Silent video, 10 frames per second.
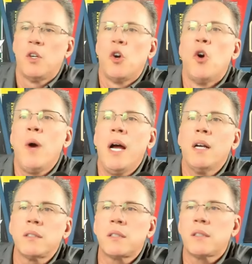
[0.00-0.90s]
Who
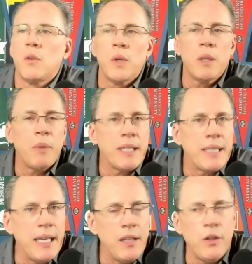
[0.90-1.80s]
else can win the Big
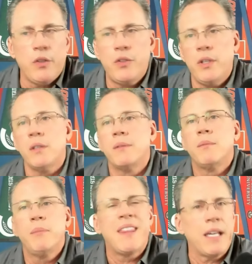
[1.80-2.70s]
Ten this year?
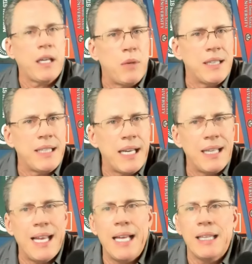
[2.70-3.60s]
Been thinking about that a
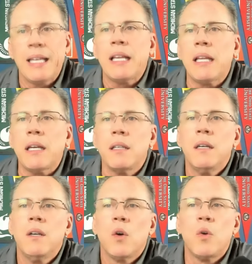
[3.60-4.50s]
lot lately.
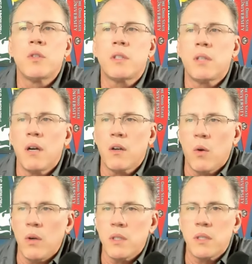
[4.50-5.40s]
Who's a dark
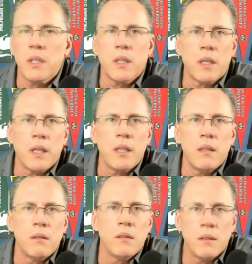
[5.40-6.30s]
horse that
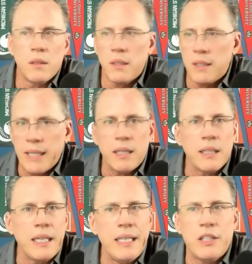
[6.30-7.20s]
can take the
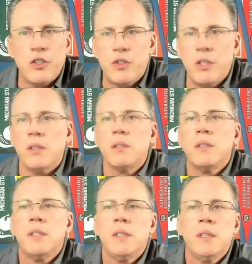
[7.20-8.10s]
lead this year?
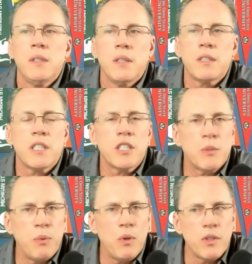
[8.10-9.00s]
Let's
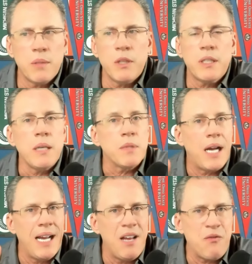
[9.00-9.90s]
explore some of the teams.
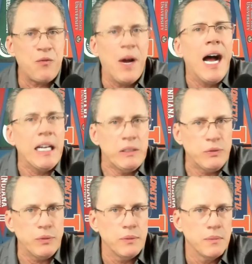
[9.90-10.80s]
I have five
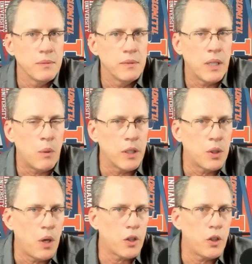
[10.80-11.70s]
that I want to
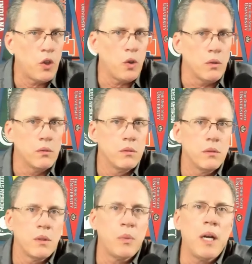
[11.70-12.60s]
talk to you
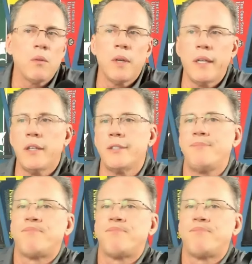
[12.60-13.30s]
about right here.